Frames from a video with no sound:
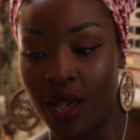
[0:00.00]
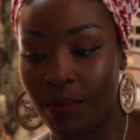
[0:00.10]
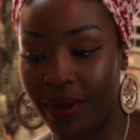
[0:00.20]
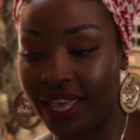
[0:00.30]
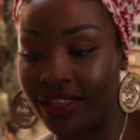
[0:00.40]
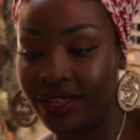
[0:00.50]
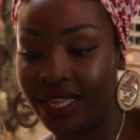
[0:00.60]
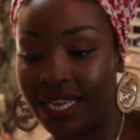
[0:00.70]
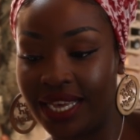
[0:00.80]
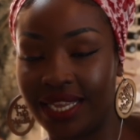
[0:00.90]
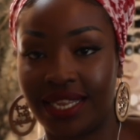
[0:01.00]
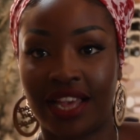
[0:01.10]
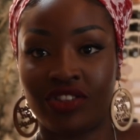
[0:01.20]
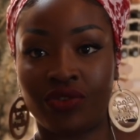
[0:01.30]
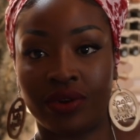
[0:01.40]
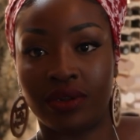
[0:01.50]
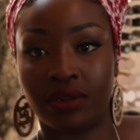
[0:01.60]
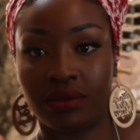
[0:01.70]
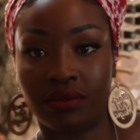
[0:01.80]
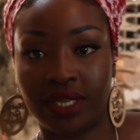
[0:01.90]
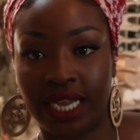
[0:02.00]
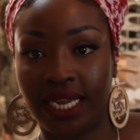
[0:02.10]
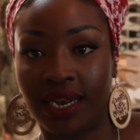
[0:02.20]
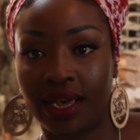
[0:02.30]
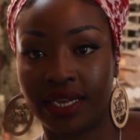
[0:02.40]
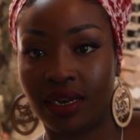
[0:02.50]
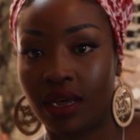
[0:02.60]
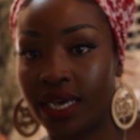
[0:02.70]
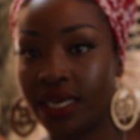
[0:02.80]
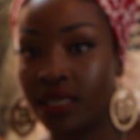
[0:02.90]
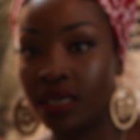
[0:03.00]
But can you see, in natural daylight light,